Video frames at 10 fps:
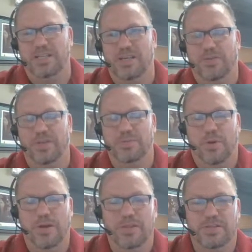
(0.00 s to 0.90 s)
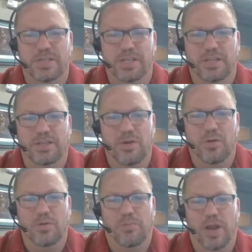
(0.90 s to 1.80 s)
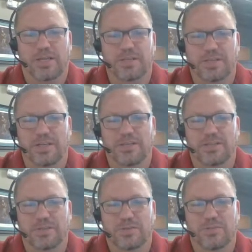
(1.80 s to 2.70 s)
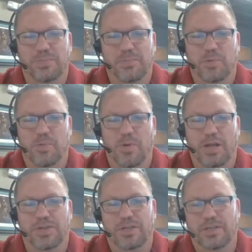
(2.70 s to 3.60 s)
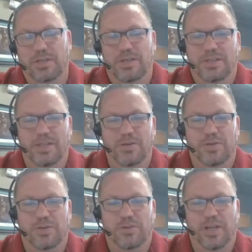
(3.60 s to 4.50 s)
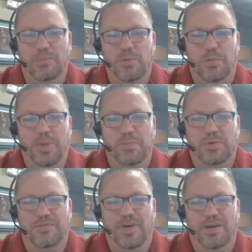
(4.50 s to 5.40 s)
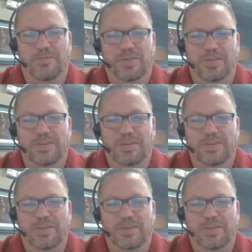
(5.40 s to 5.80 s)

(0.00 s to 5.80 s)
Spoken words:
of southeast part of the city that they'll go and practice in, and so some people watch, and they do it to try to get more people involved.